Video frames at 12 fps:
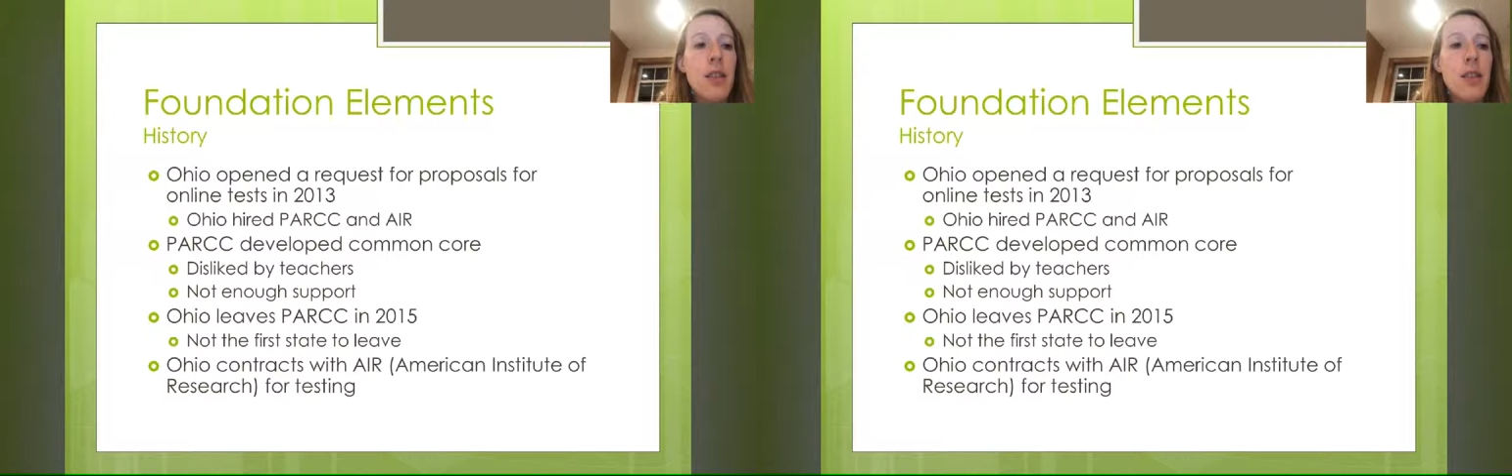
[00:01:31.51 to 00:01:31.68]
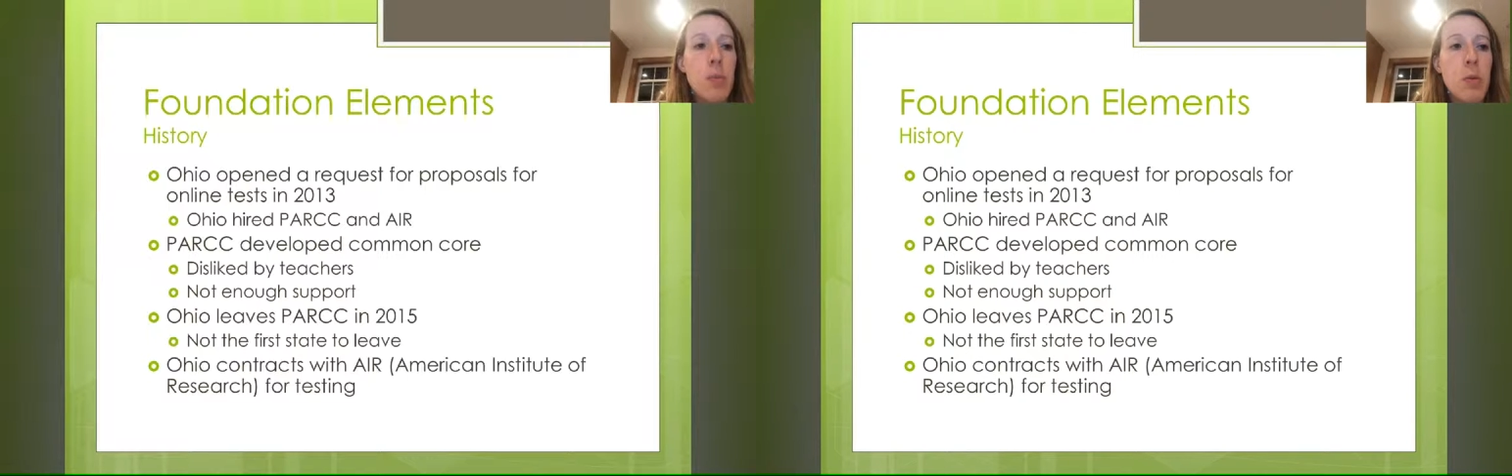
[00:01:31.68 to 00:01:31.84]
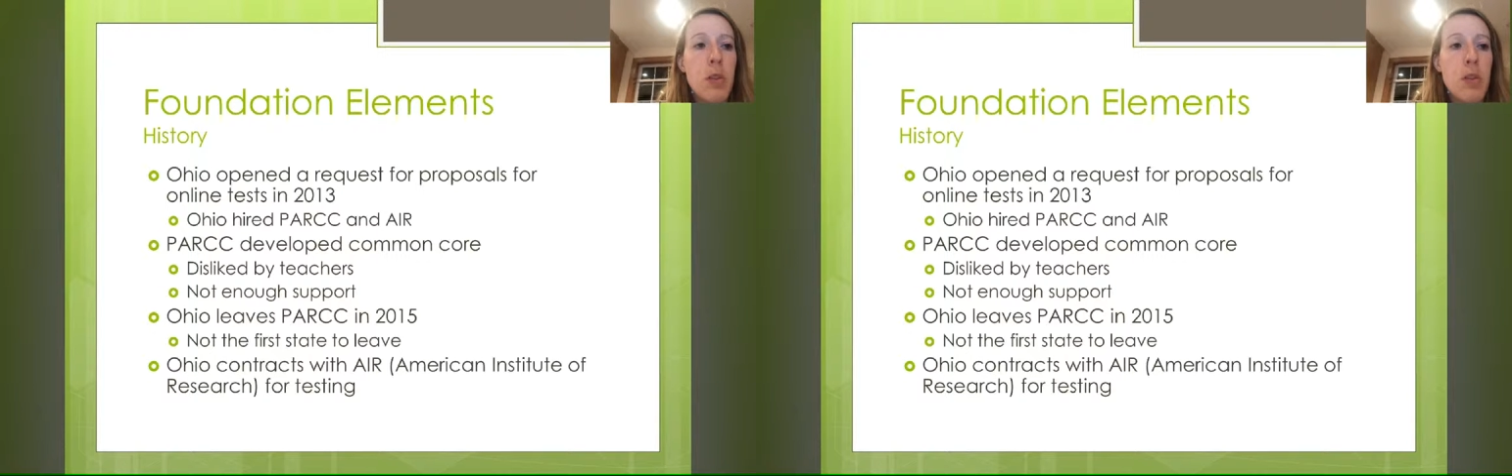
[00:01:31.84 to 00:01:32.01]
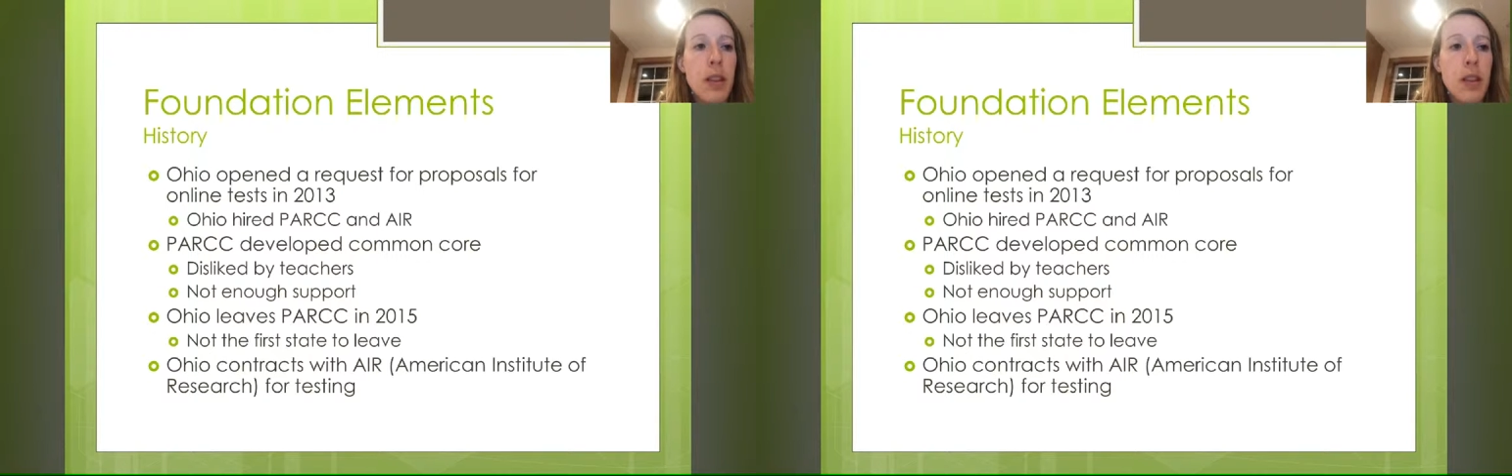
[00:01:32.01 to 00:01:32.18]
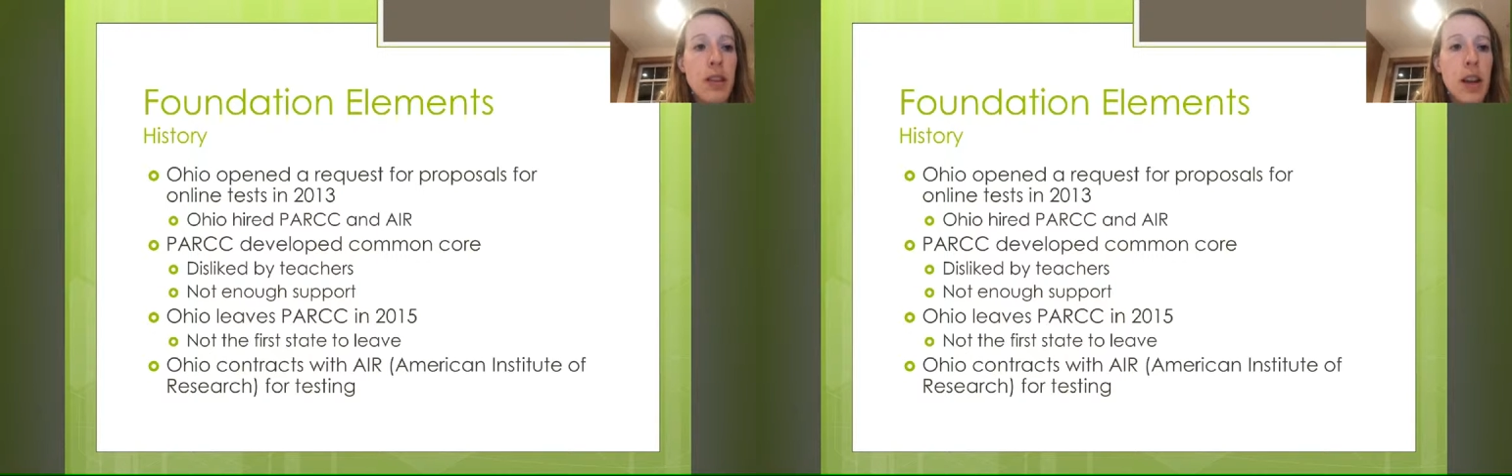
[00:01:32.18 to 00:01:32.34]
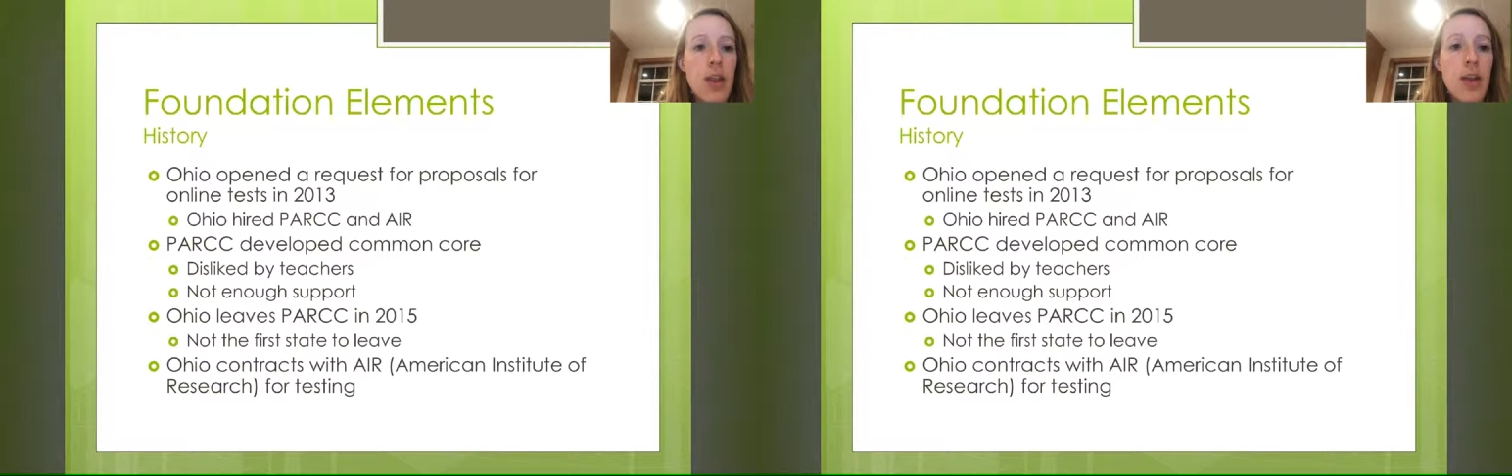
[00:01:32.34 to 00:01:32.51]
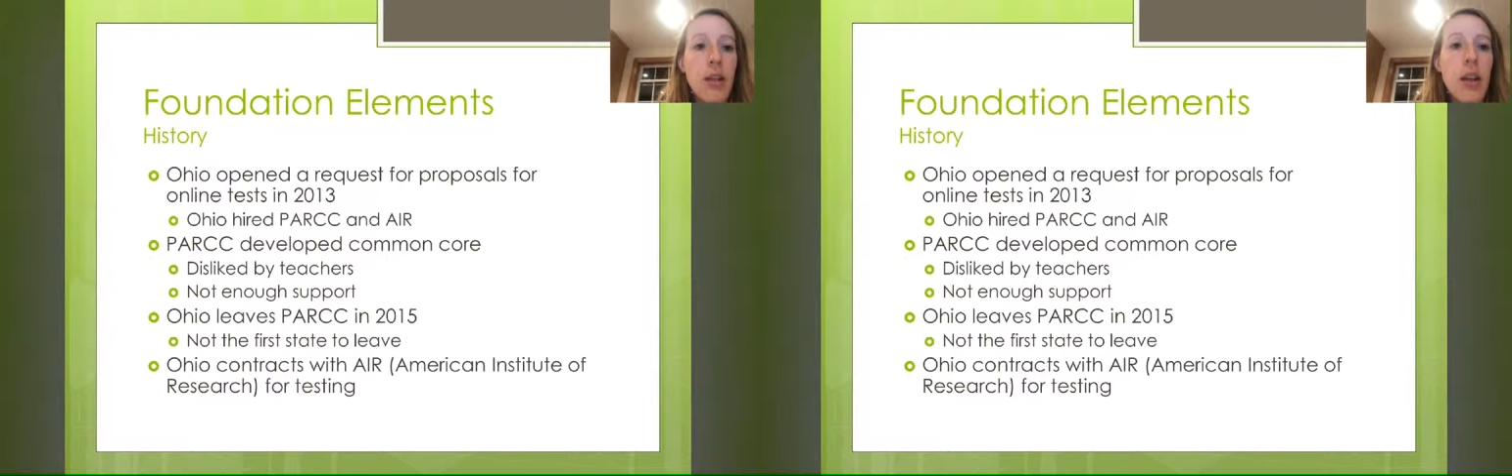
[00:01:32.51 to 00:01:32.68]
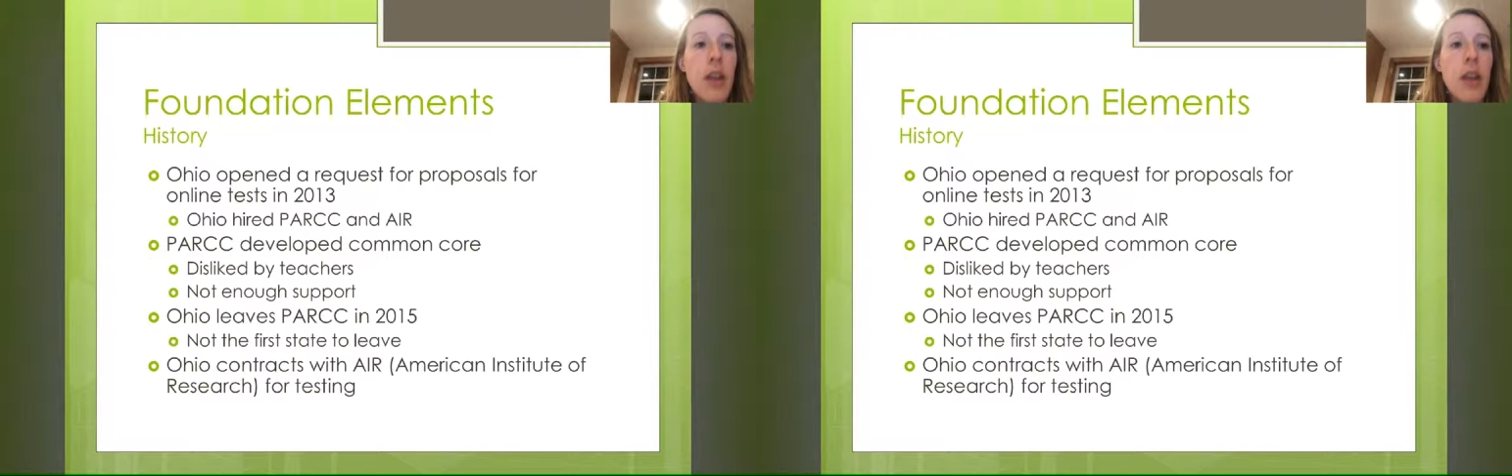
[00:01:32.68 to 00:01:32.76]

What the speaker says: specific standards